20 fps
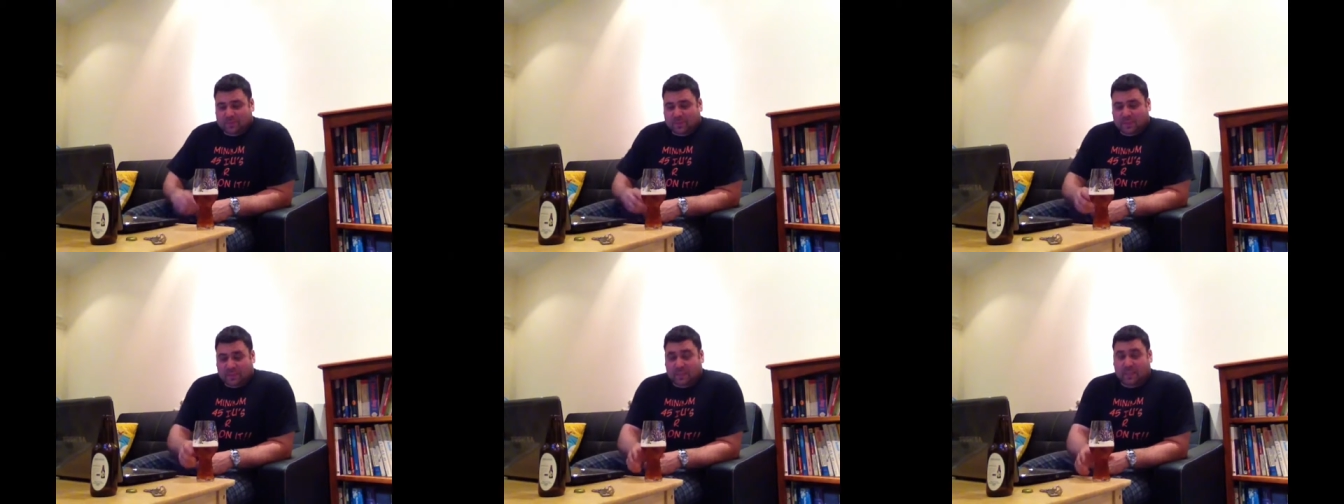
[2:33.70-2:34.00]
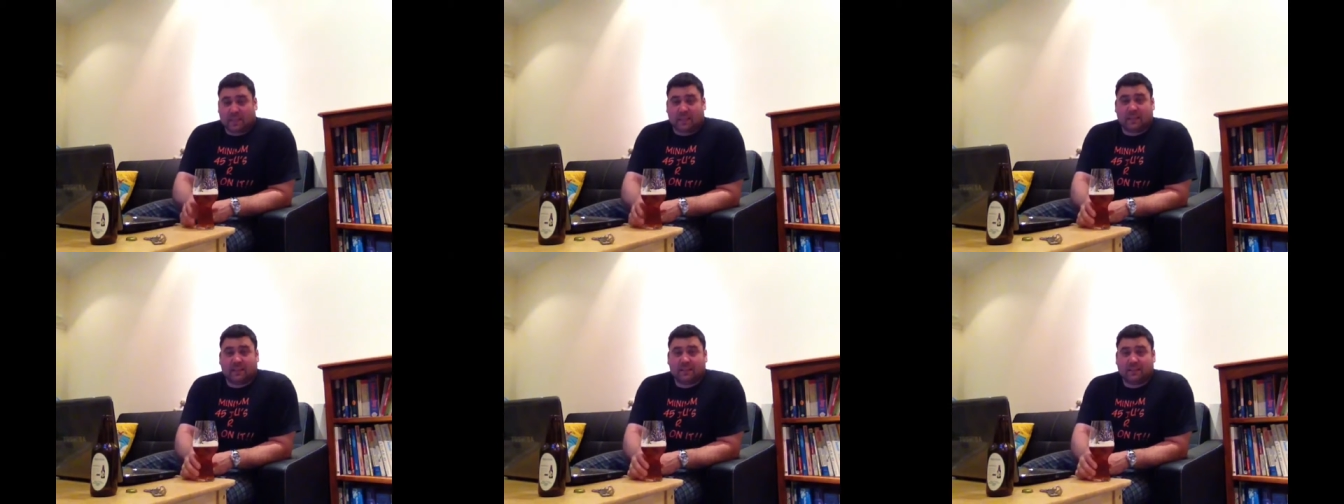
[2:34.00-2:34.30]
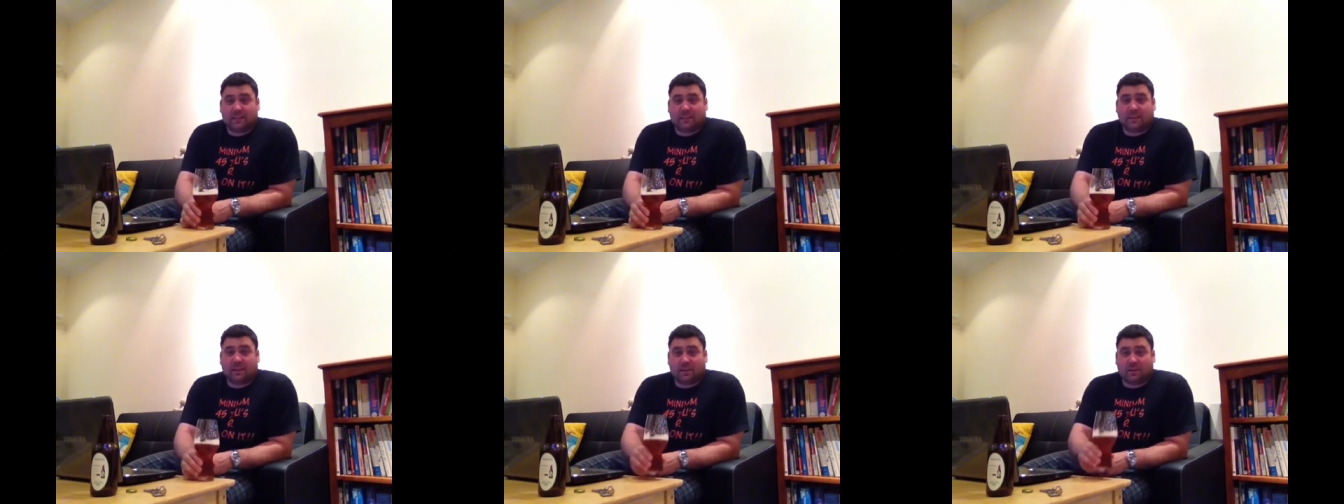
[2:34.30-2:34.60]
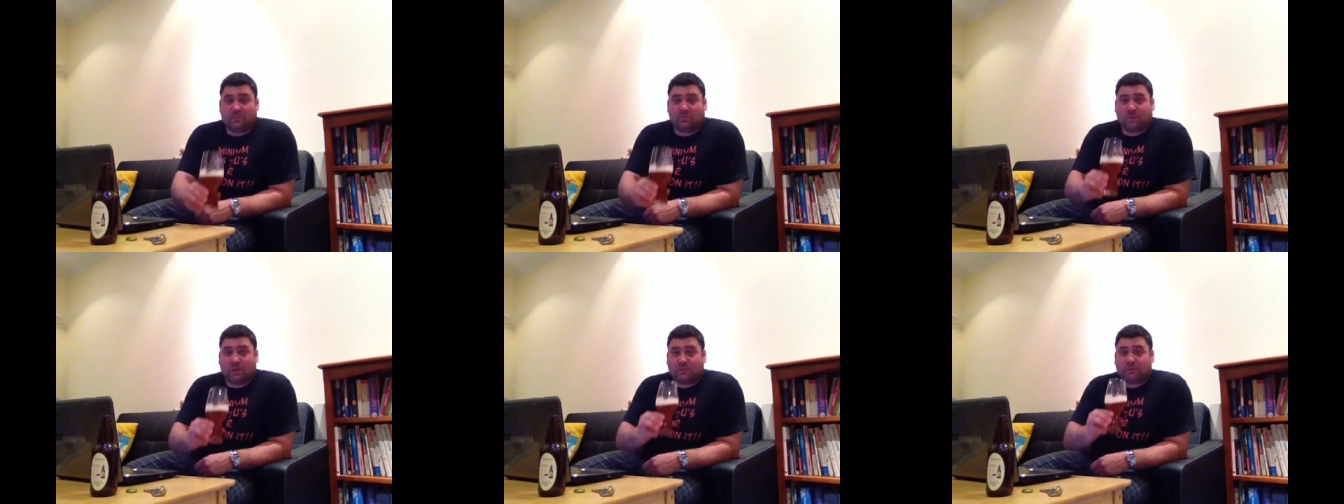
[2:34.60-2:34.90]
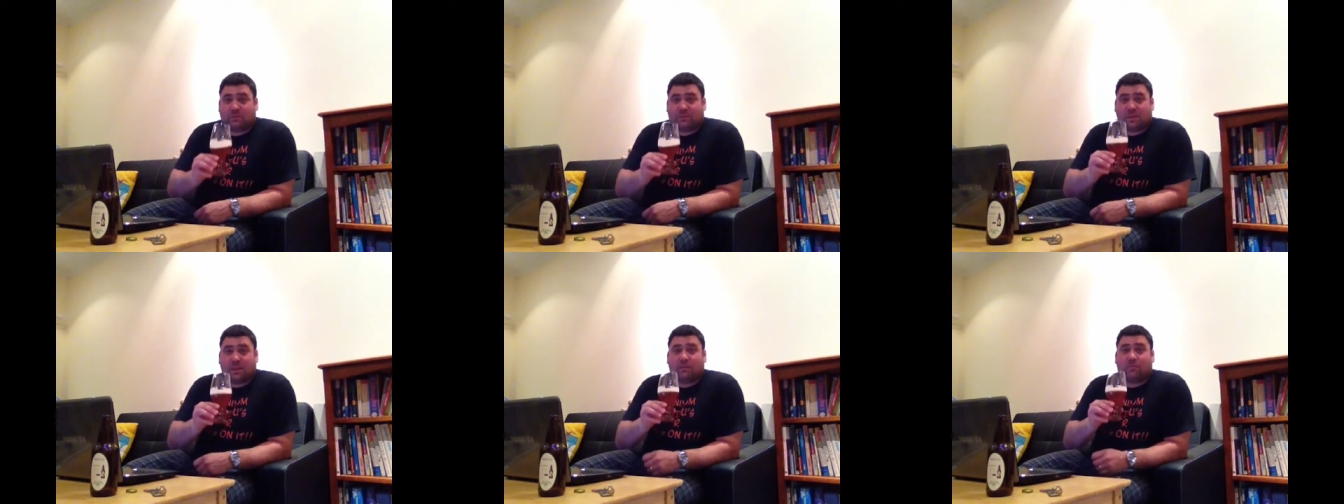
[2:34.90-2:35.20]
yeah, I'm,
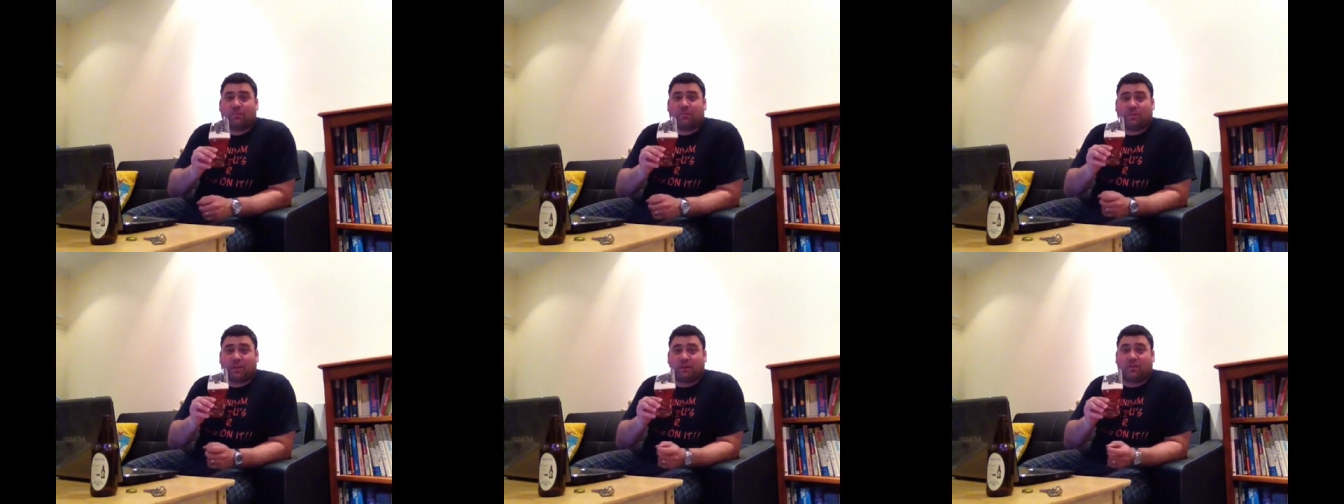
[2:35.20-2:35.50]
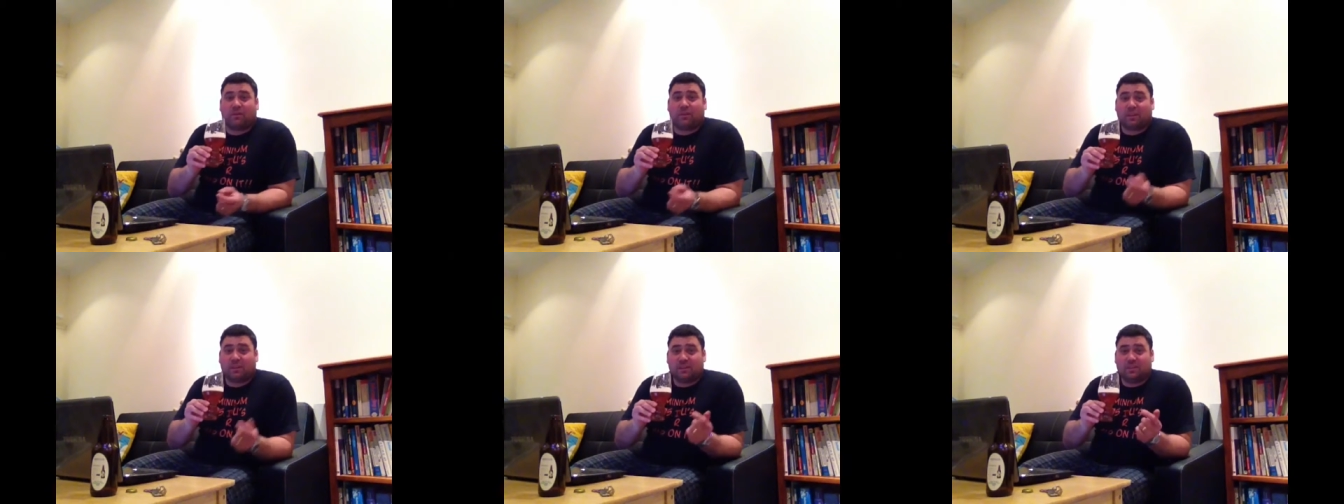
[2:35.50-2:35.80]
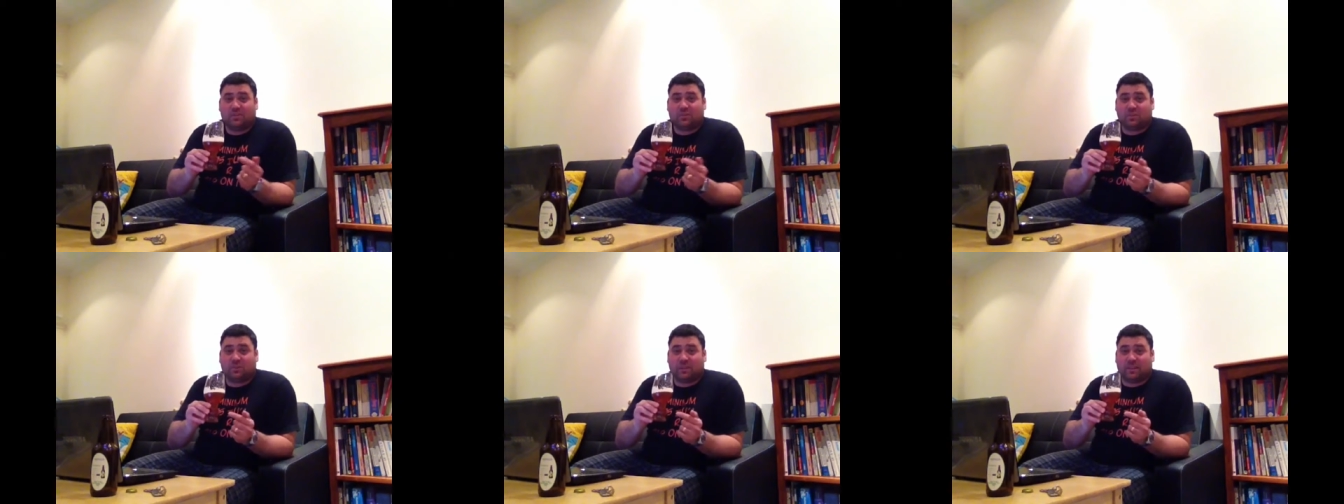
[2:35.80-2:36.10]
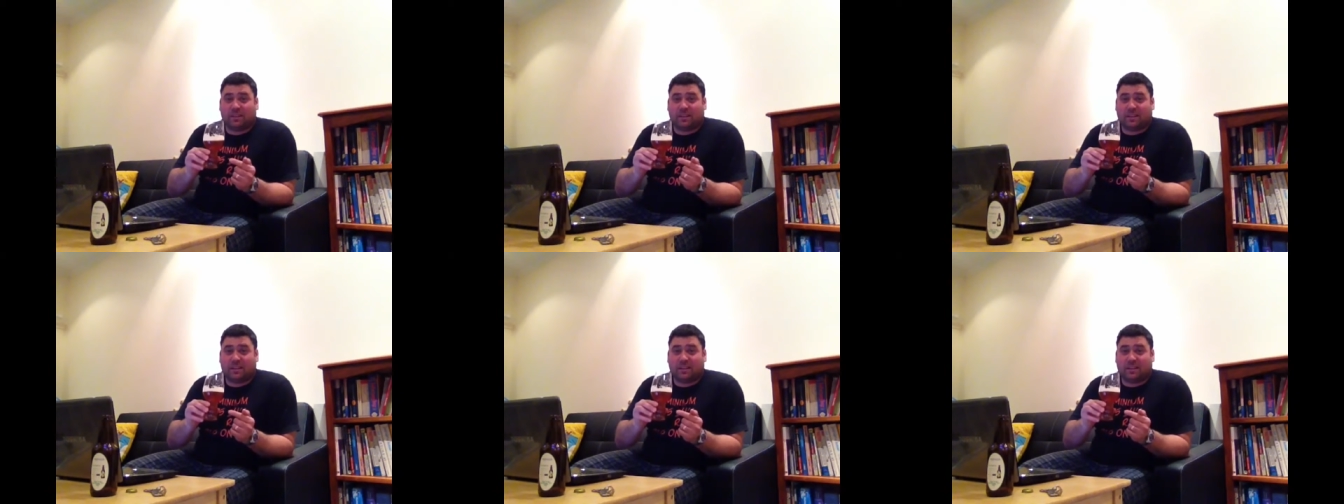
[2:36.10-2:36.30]
I'm thoroughly enjoying it.